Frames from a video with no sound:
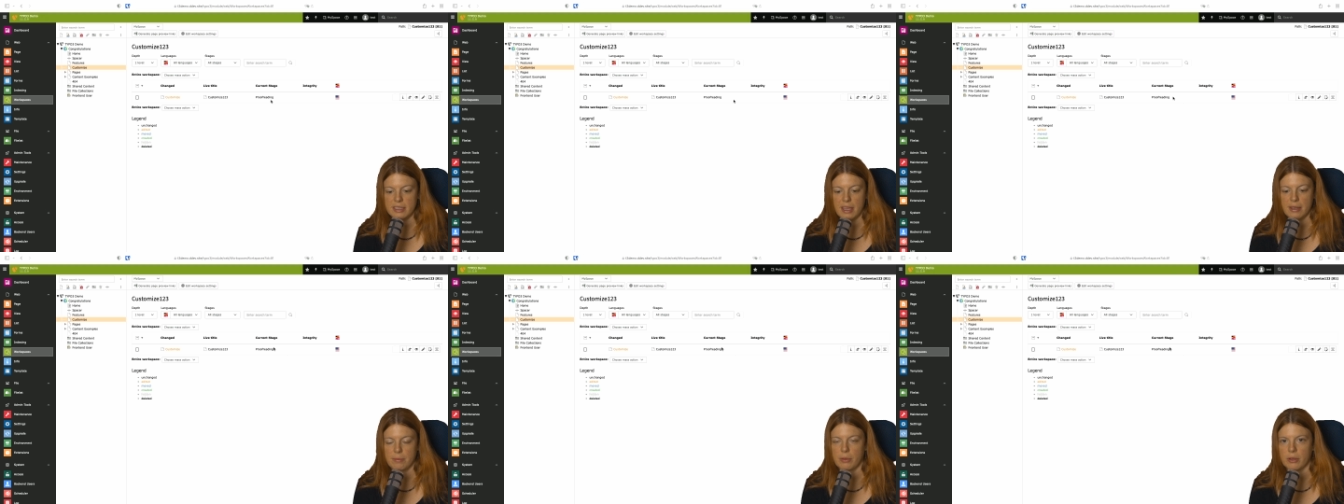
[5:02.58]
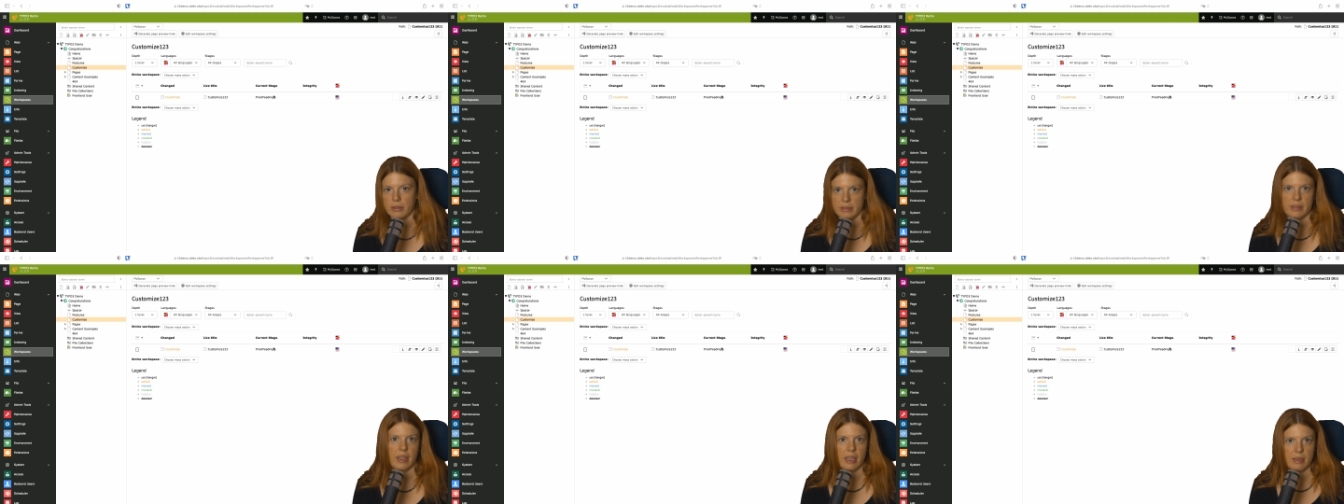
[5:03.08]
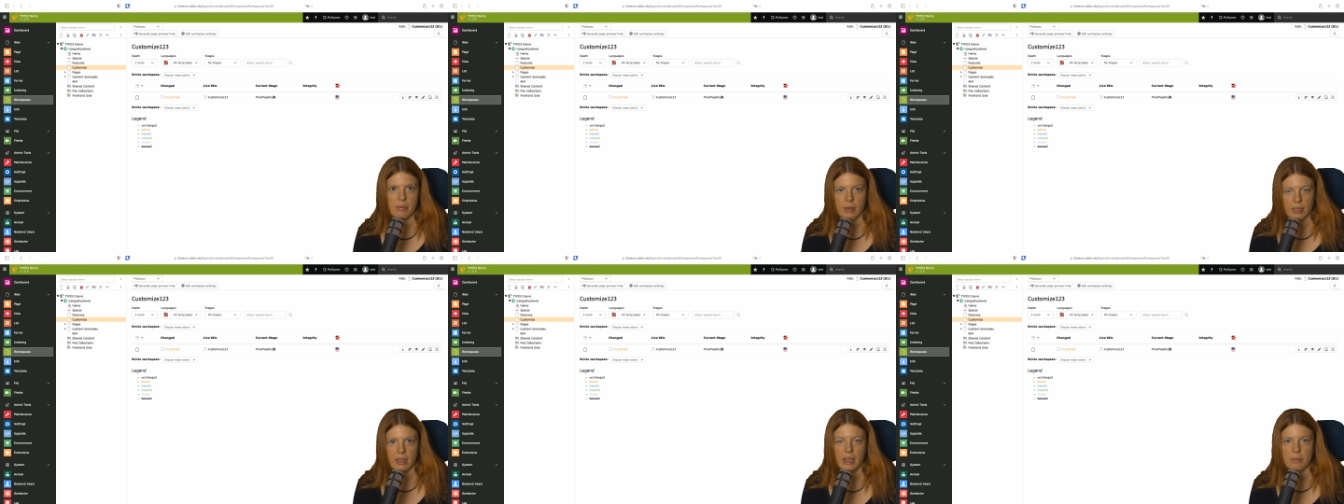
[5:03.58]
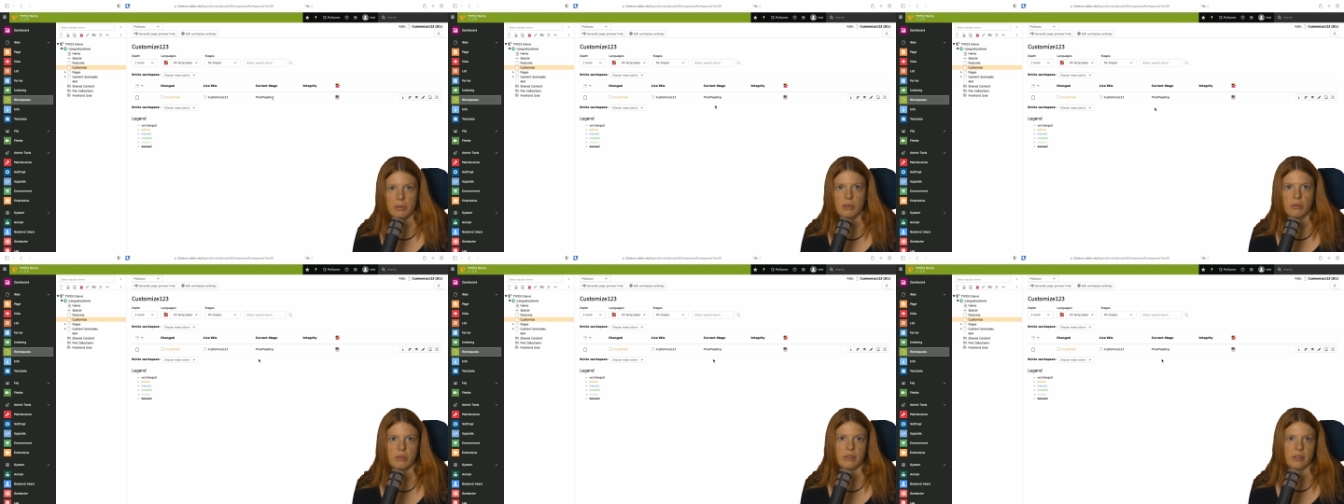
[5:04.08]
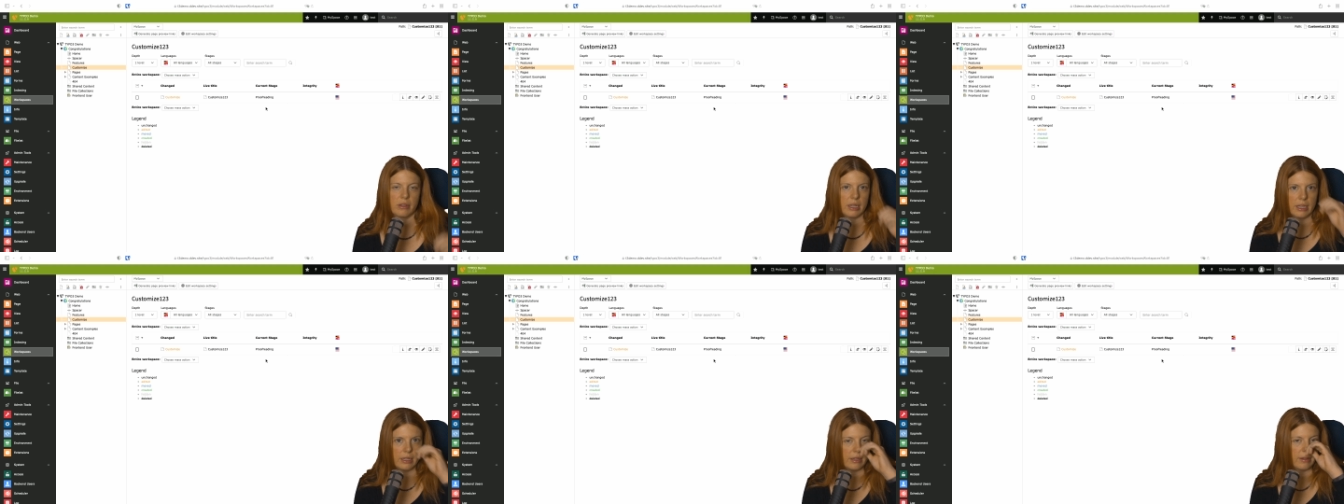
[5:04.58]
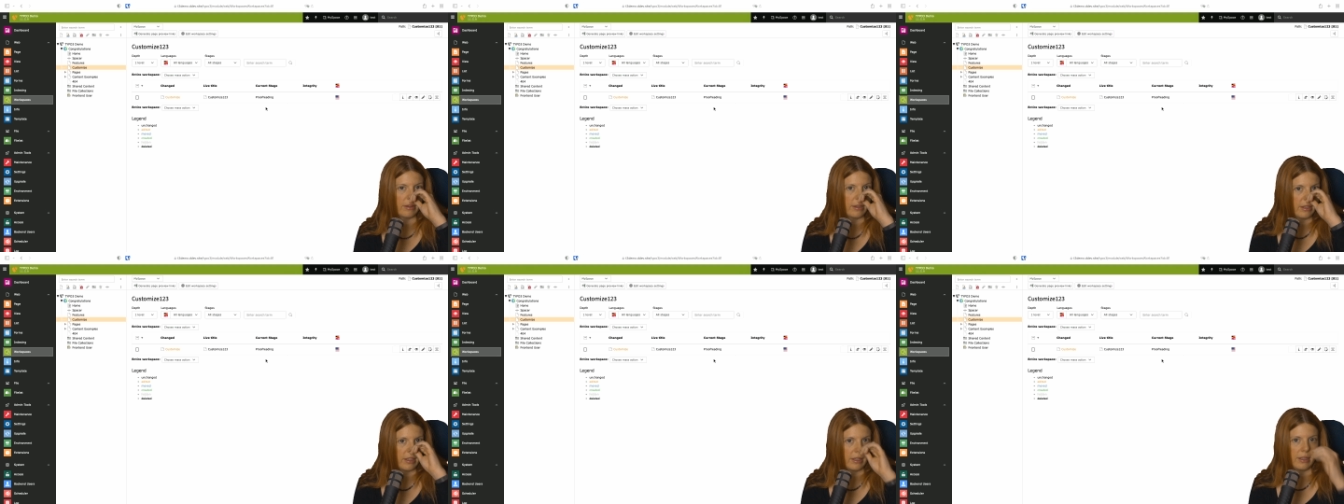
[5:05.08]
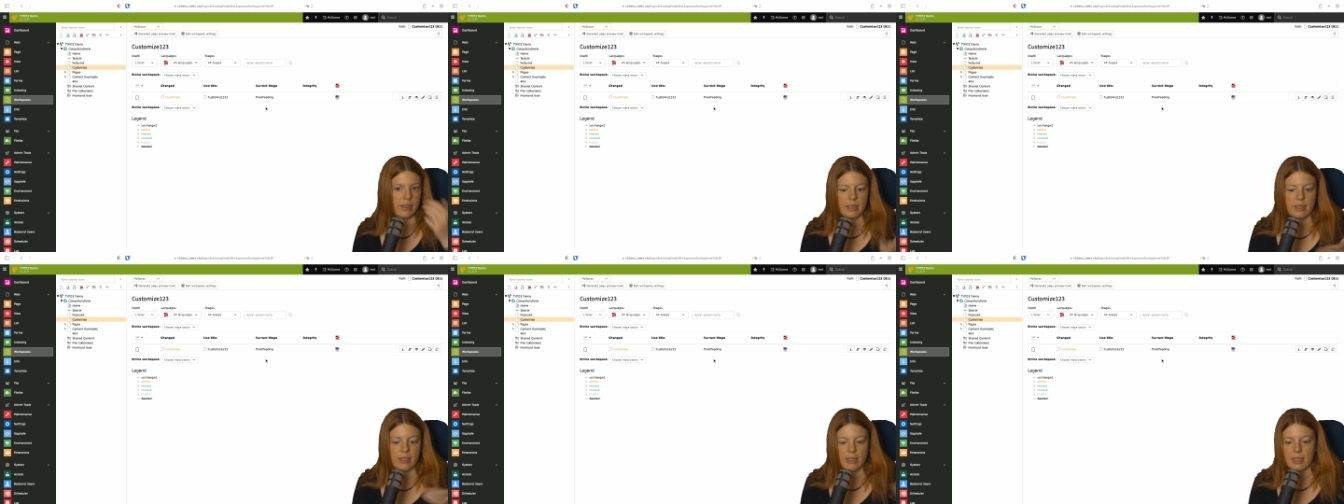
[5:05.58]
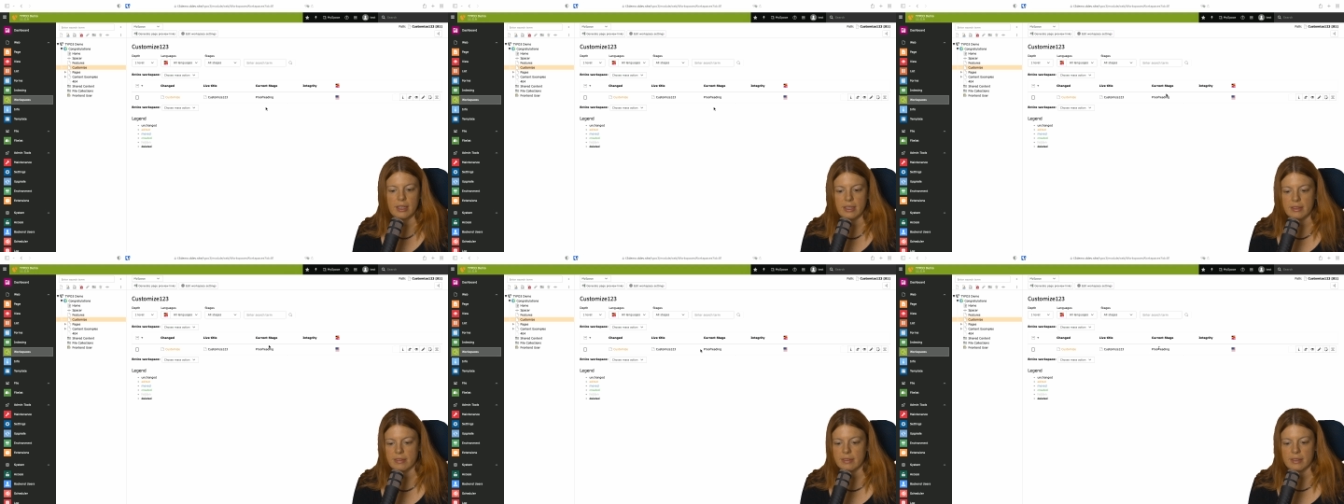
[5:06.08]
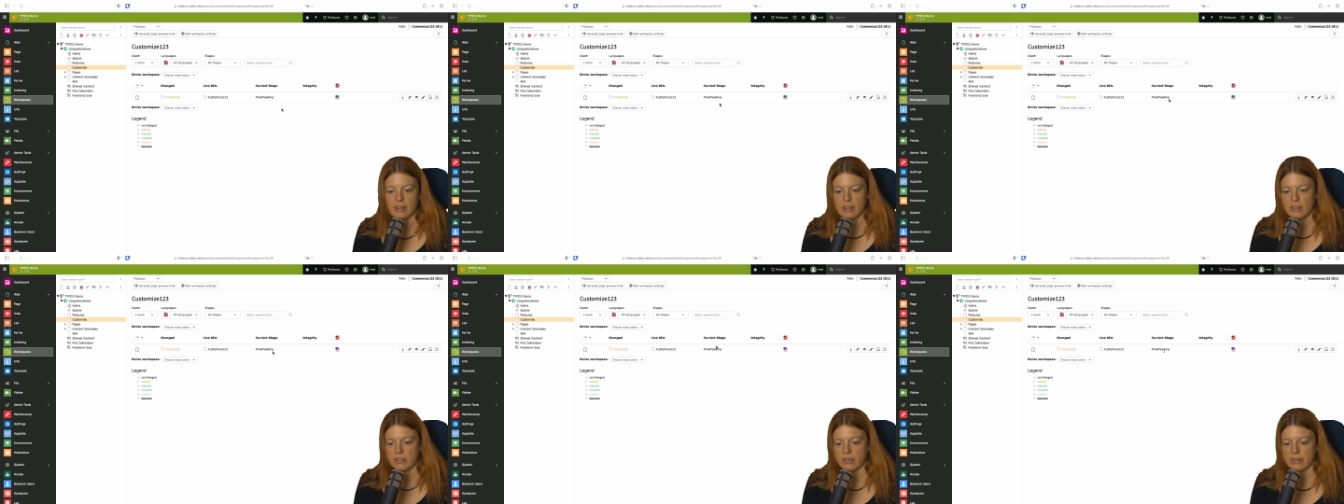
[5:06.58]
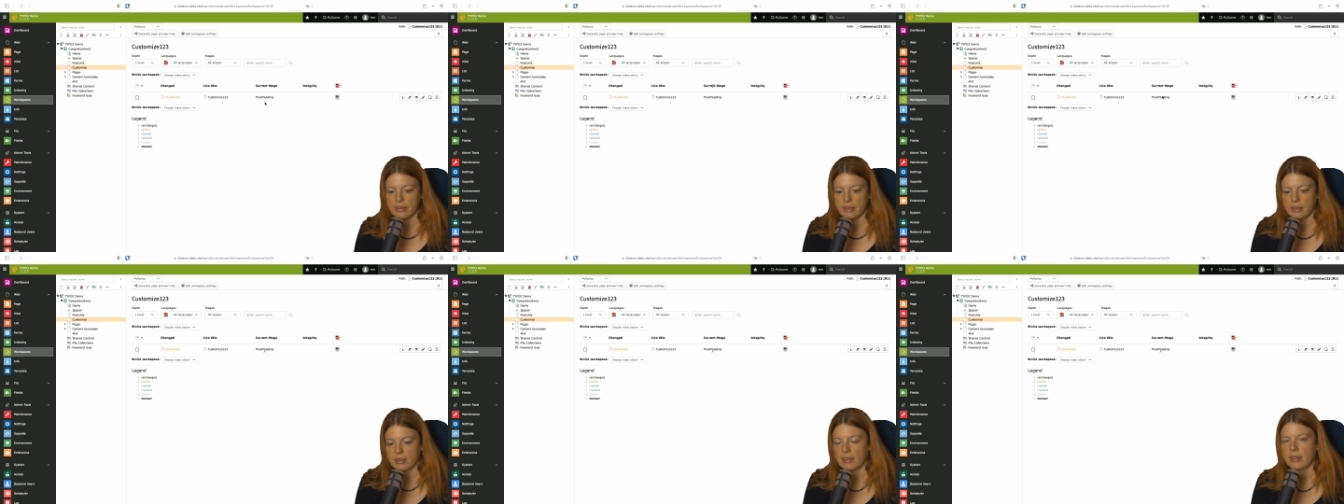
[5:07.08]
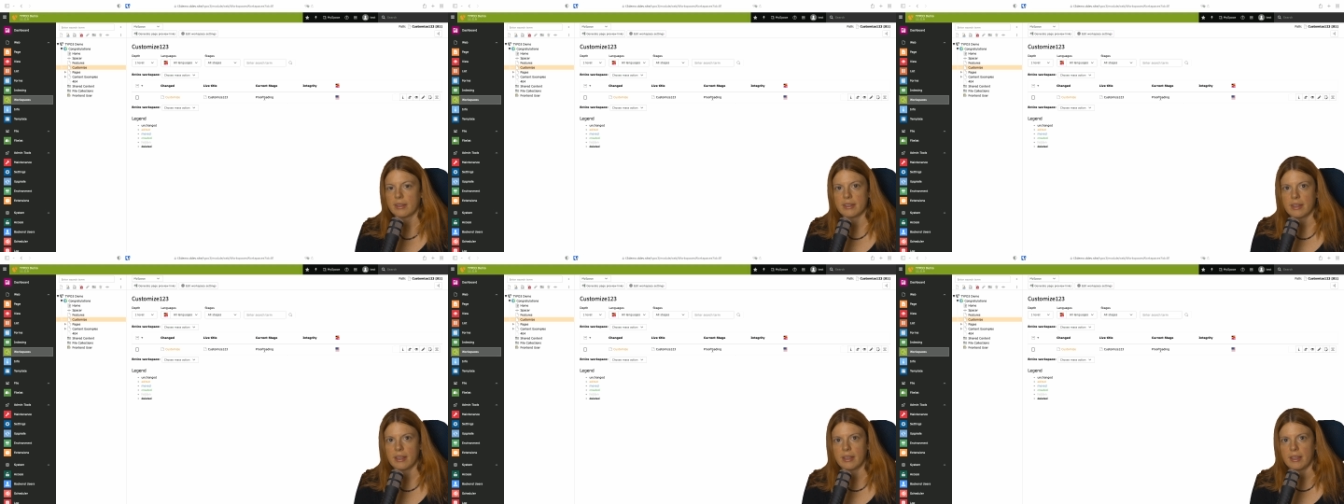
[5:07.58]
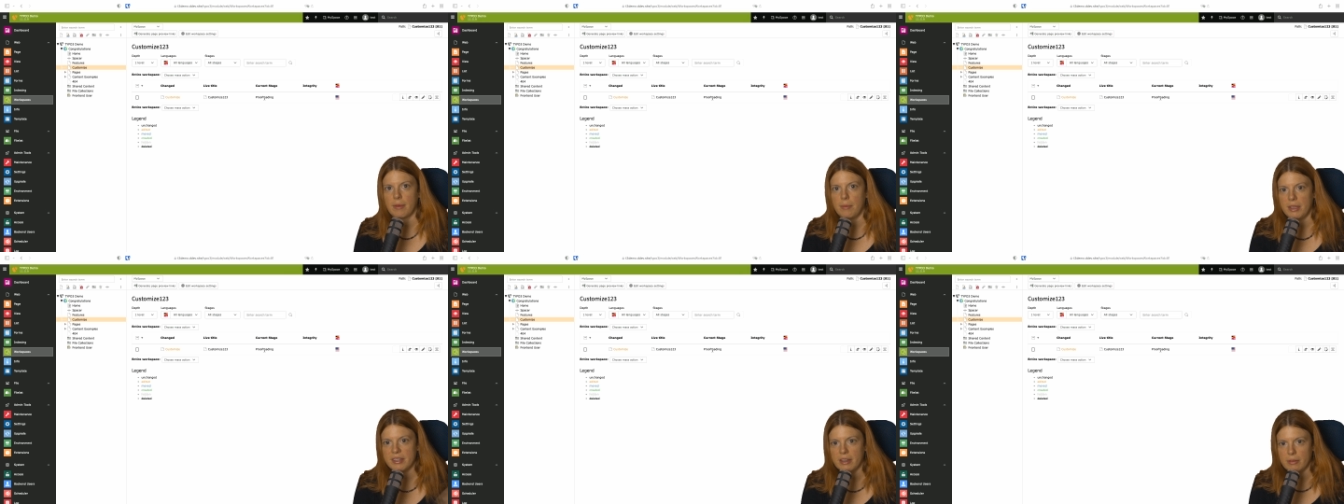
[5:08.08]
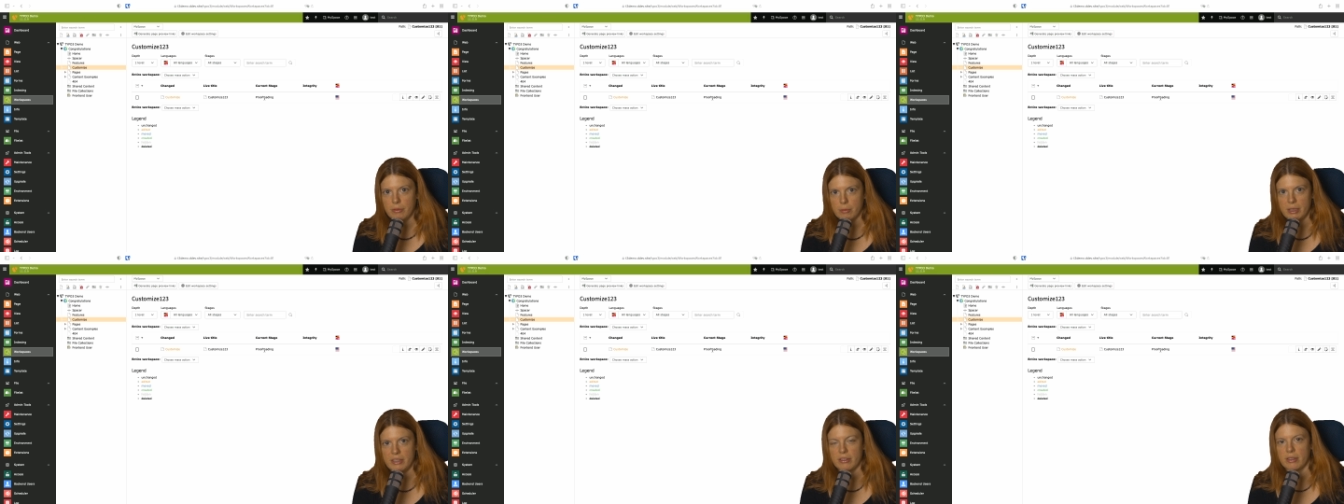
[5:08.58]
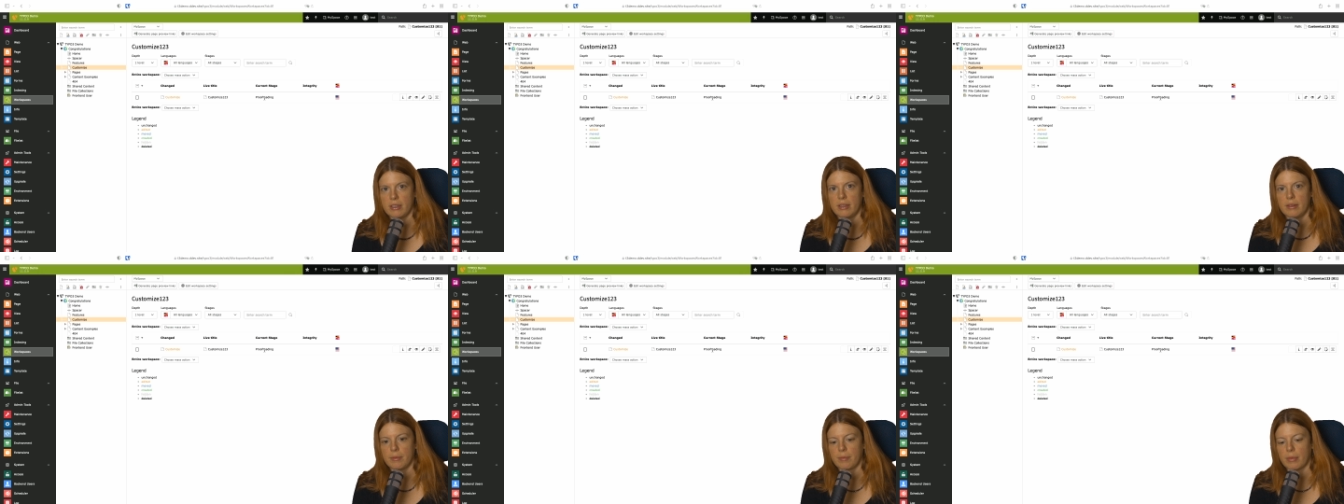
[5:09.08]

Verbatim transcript: that because I'm an admin user and it's just meta information.